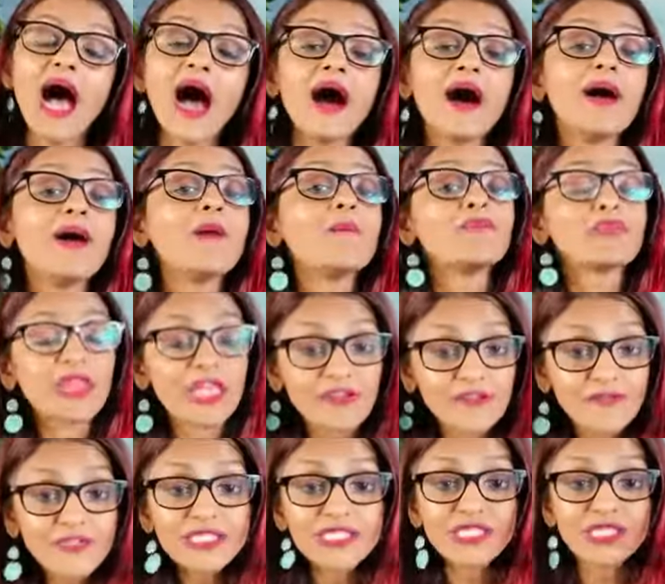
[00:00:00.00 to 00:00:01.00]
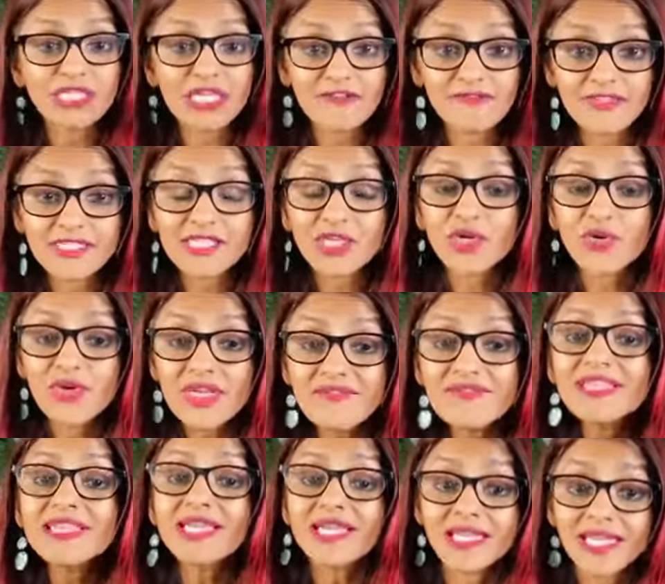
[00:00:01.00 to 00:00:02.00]
Uh, if it's if it's a
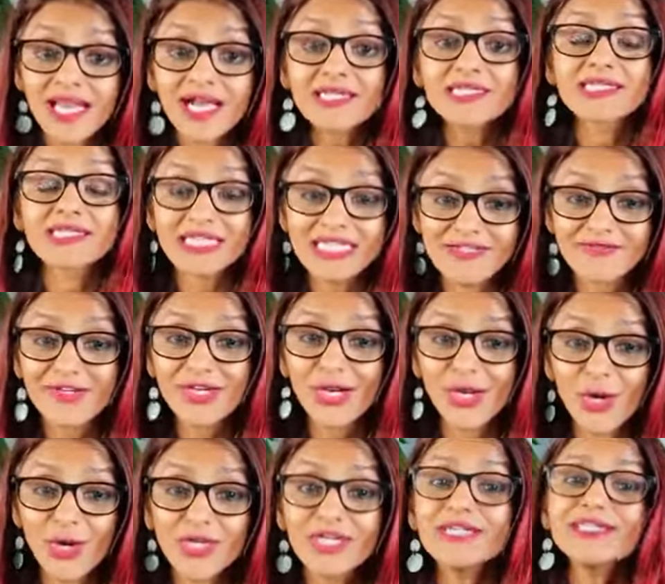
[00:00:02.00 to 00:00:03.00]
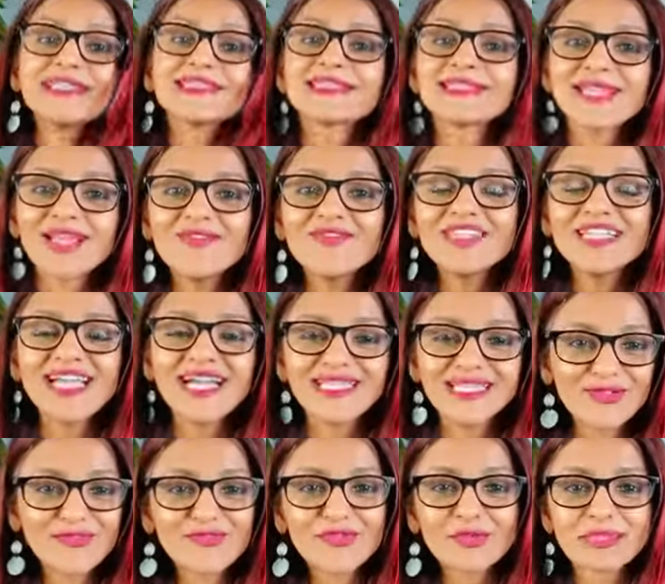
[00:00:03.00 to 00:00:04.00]
craving that lasts even longer, there's a lovely
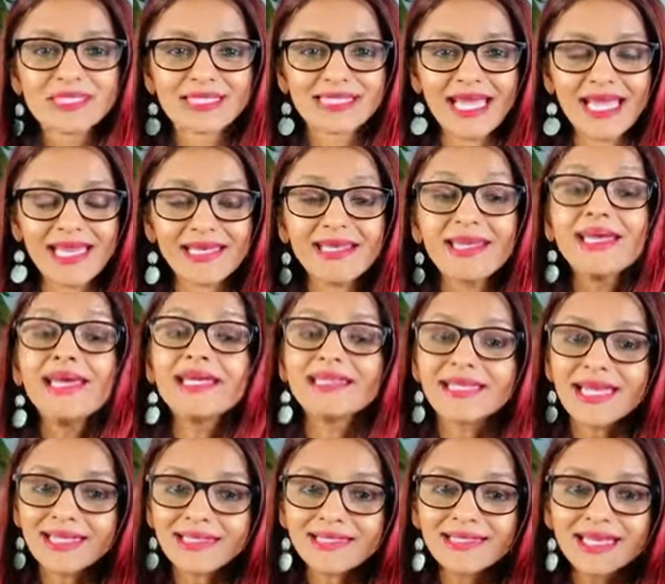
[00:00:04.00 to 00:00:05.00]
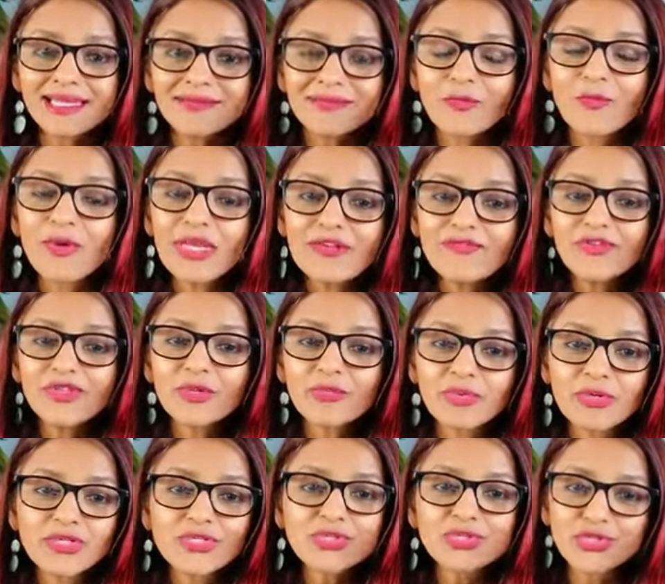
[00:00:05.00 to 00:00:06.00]
idea from Zen that that wait for
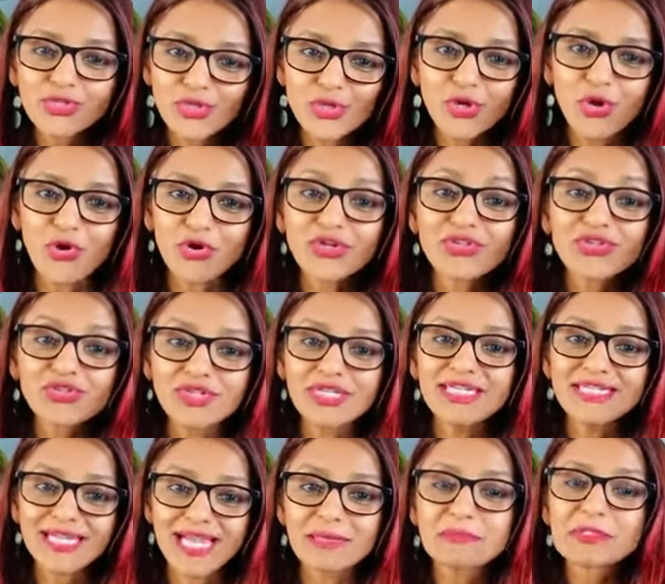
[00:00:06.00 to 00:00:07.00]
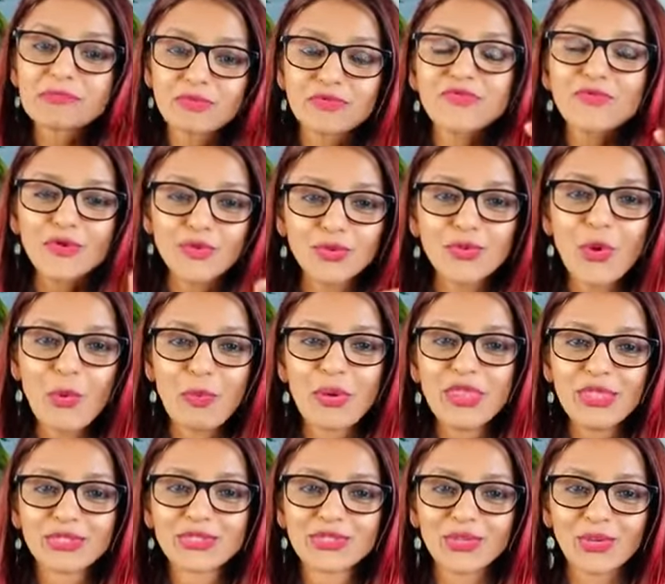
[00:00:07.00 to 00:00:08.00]
the person to knock three times before you
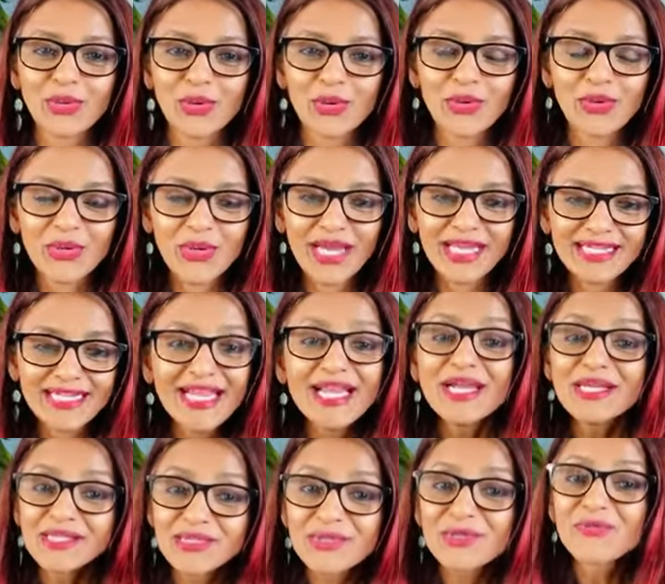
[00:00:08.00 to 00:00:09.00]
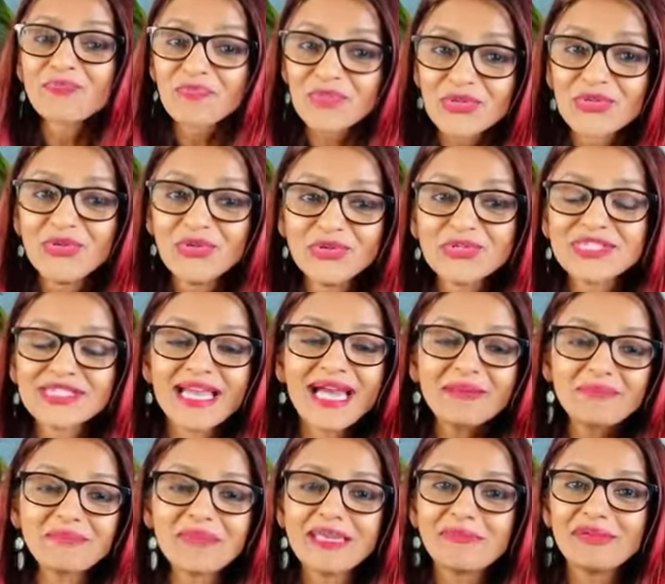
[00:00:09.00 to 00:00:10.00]
open the door, right? So use
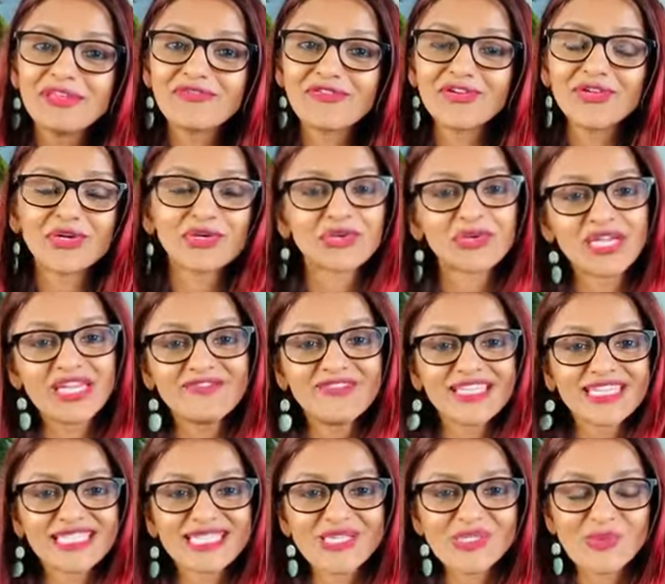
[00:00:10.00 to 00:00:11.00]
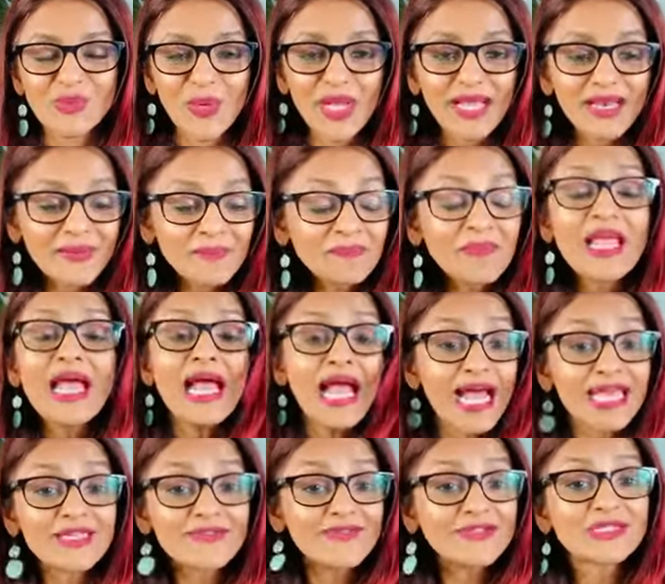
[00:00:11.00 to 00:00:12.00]
that maybe for your cravings as well.
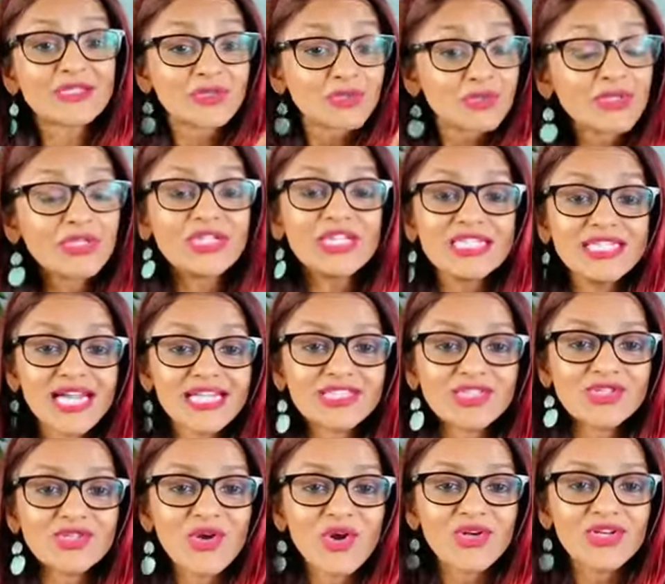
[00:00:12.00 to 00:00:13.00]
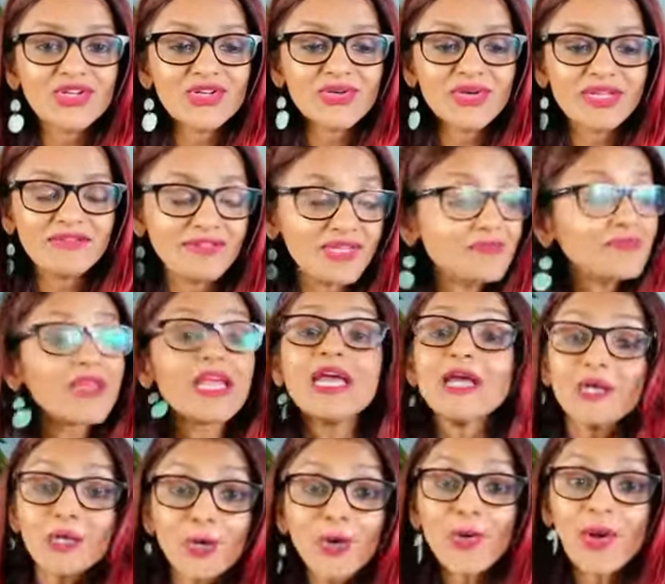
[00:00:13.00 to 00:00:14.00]
And if it's really that strong a craving,
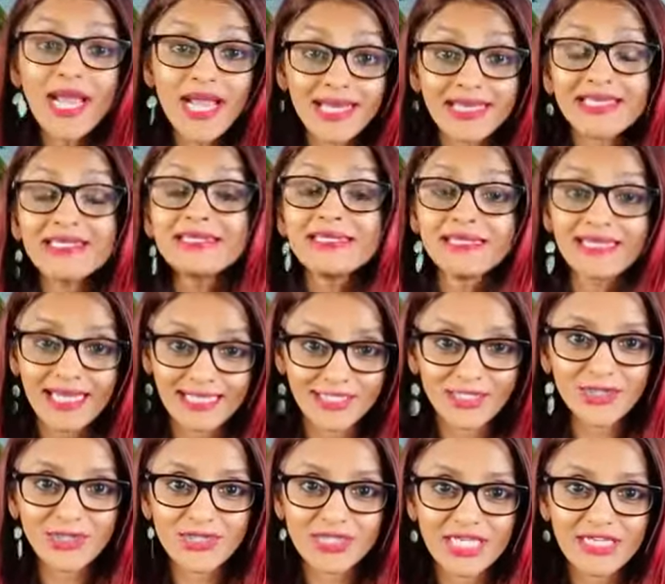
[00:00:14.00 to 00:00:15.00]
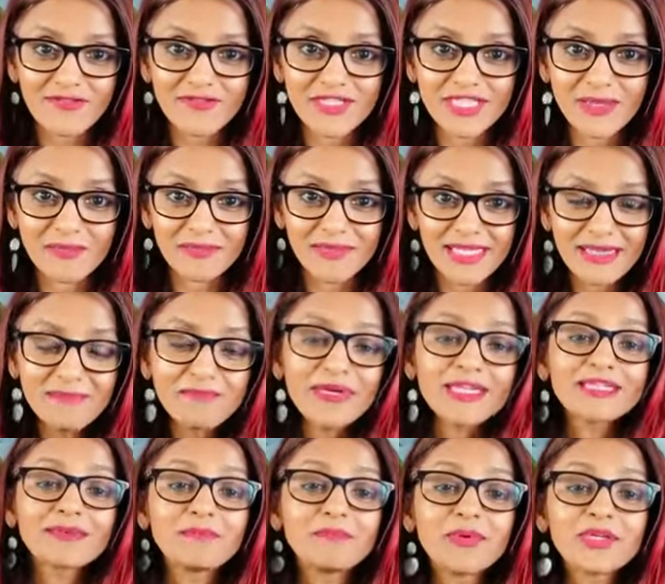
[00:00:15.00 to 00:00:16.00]
go ahead and get yourself something,
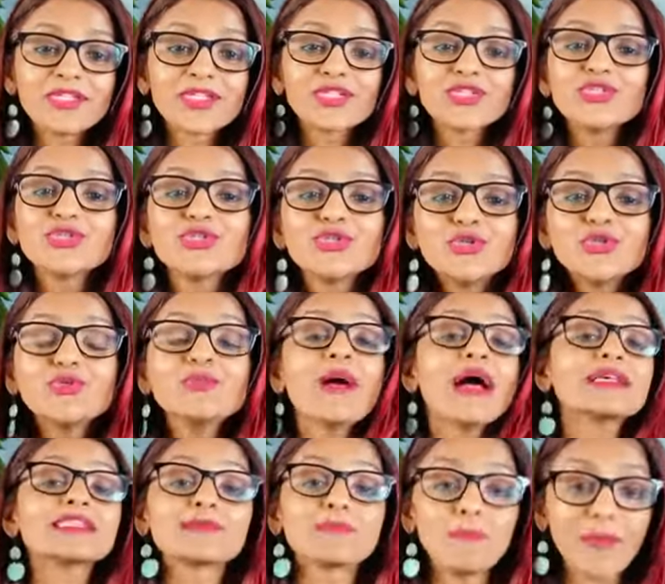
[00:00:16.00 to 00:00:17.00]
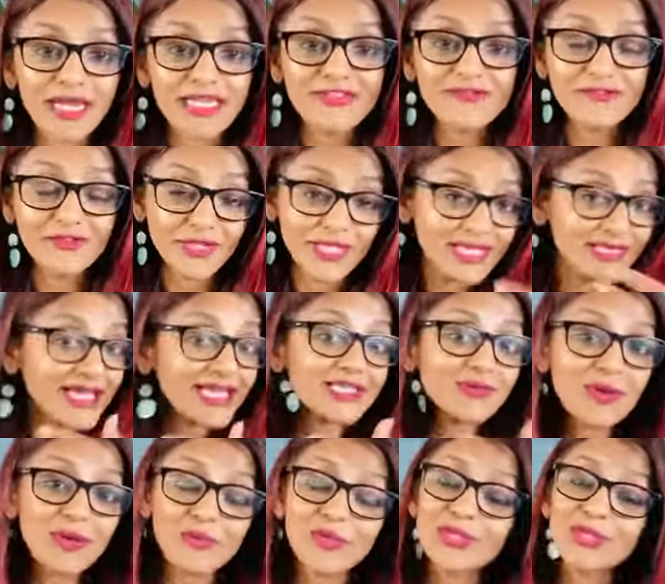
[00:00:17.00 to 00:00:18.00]
but but consume as mindfully. And
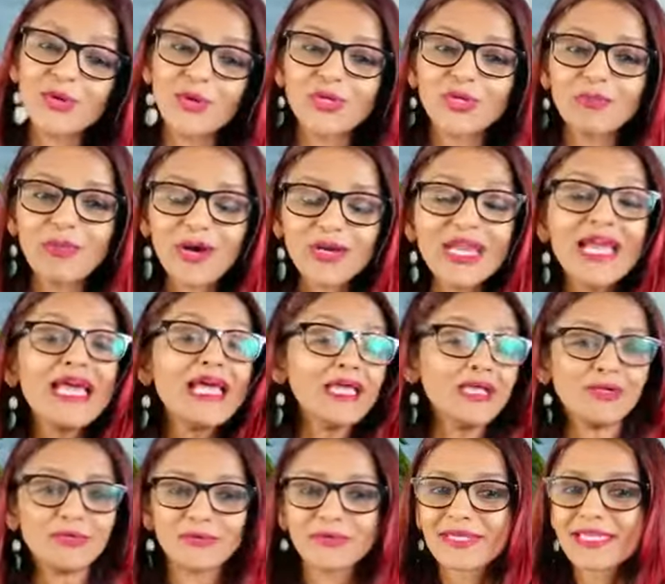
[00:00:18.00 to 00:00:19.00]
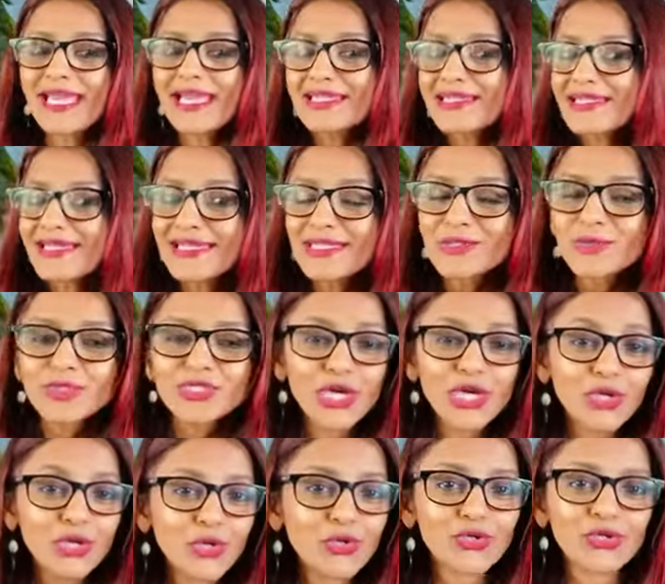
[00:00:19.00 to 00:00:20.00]
that's where we talked about, you know, get things
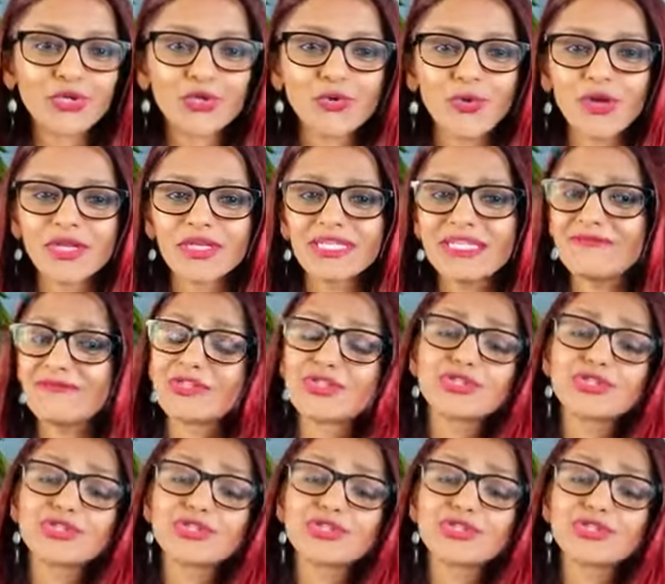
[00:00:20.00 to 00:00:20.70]
which are good quality.